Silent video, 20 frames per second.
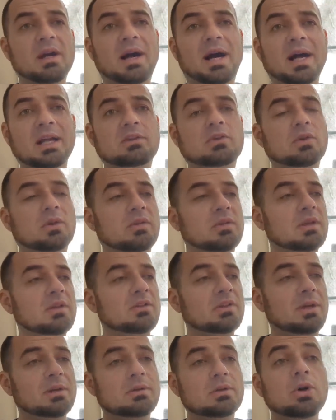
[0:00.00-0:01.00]
i took
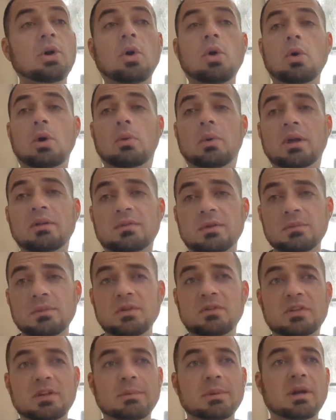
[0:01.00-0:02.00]
things i know away from
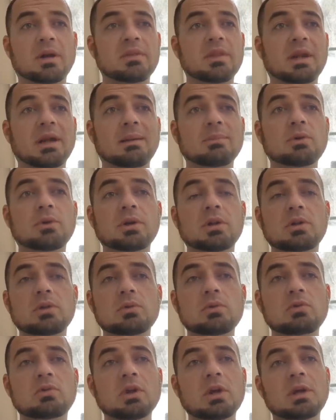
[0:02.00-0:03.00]
this seminar that i'm going to
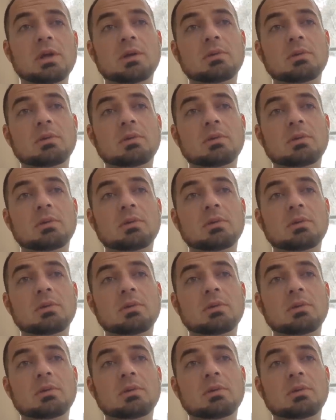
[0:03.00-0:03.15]
use